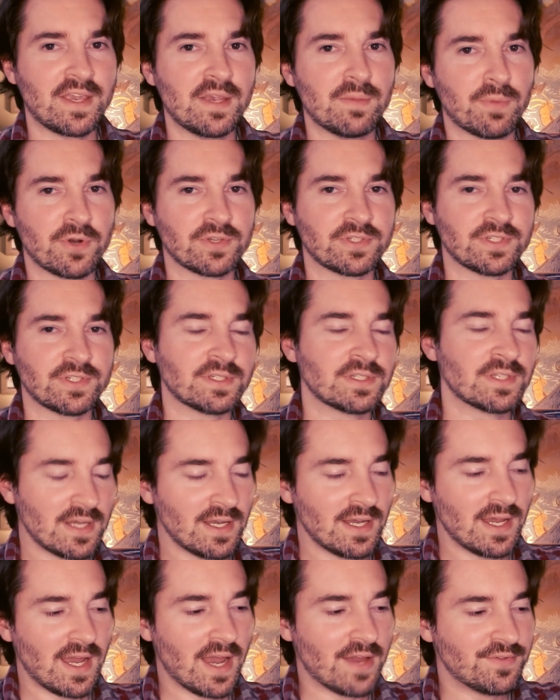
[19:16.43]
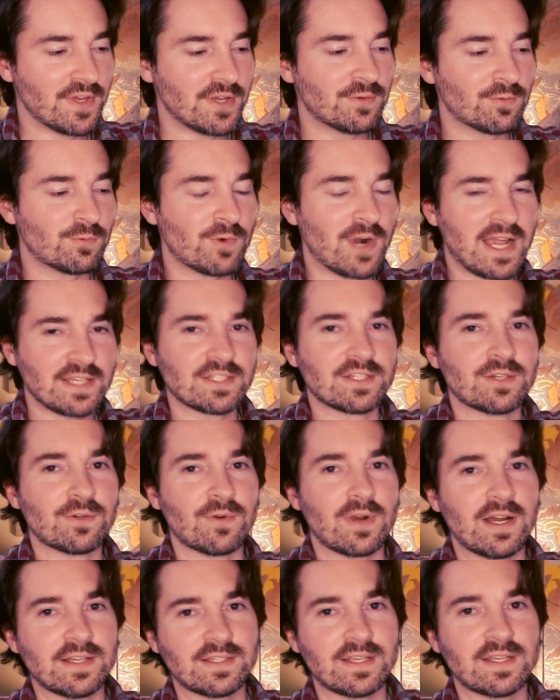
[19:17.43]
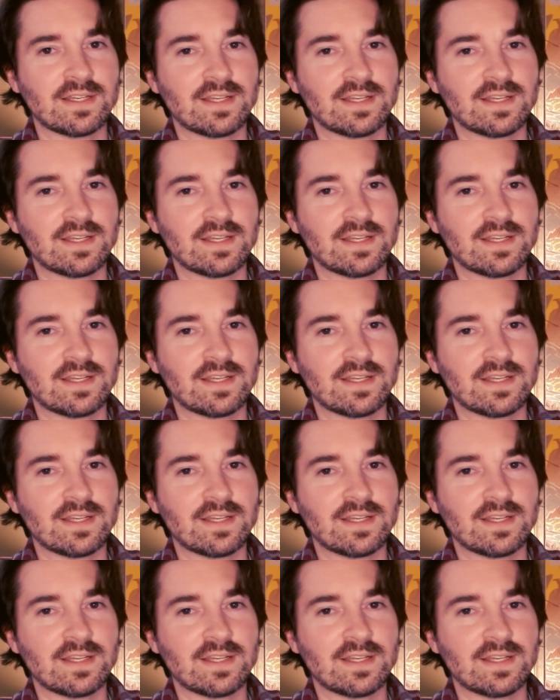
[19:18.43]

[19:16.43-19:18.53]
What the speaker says: person, and then rasterize it,